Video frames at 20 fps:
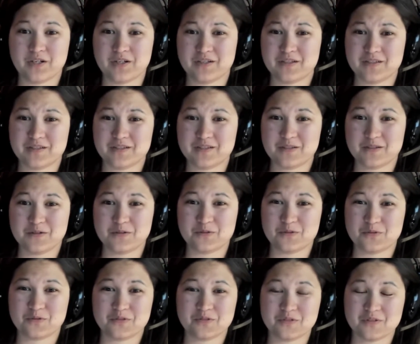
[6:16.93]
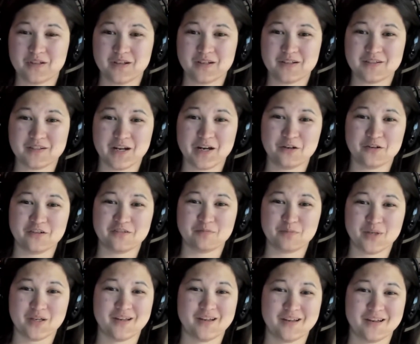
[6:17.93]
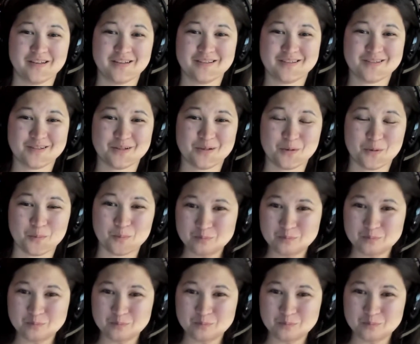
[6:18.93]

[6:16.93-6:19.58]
and he's still not tired of me yet. So